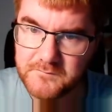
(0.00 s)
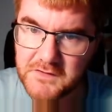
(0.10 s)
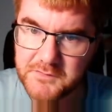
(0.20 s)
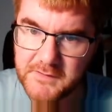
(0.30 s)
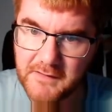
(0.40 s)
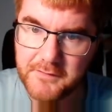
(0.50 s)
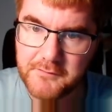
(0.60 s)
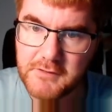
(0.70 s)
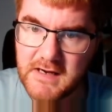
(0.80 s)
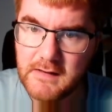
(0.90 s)
So we get
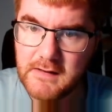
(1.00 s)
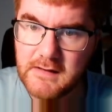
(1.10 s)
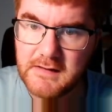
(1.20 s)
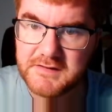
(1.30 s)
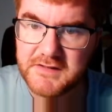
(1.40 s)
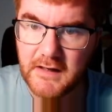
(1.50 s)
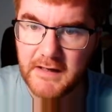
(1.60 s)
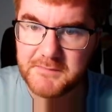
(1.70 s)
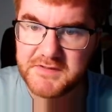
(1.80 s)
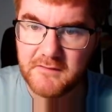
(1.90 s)
3
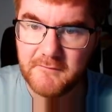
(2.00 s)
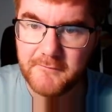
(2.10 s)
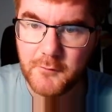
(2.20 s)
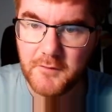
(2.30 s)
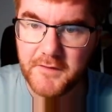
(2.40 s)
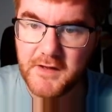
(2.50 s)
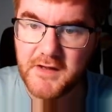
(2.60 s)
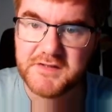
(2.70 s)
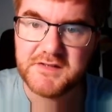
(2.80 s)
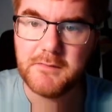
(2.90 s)
times
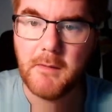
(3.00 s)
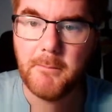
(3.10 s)
4/3.